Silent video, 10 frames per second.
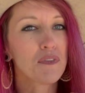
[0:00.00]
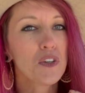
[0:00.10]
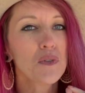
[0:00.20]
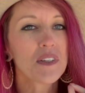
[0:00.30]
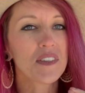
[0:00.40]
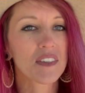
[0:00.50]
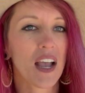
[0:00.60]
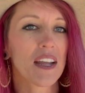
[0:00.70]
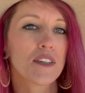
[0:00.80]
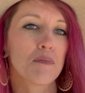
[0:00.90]
you
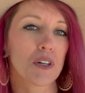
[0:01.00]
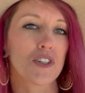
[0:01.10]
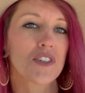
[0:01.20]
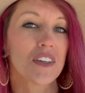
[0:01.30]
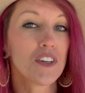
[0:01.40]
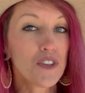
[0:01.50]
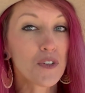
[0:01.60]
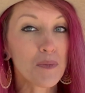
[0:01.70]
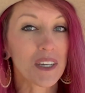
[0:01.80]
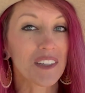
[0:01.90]
decide to purchase a new
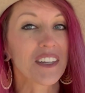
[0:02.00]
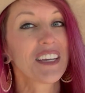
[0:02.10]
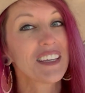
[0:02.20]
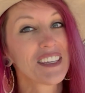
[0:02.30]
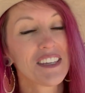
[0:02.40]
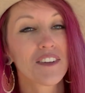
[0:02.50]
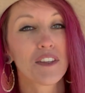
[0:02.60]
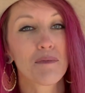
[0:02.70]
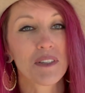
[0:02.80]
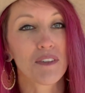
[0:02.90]
build here in
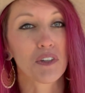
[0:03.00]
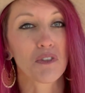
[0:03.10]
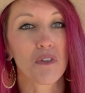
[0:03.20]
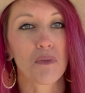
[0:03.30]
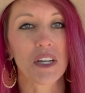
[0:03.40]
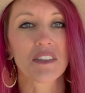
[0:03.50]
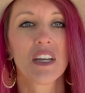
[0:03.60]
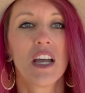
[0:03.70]
the Pacific Northwest,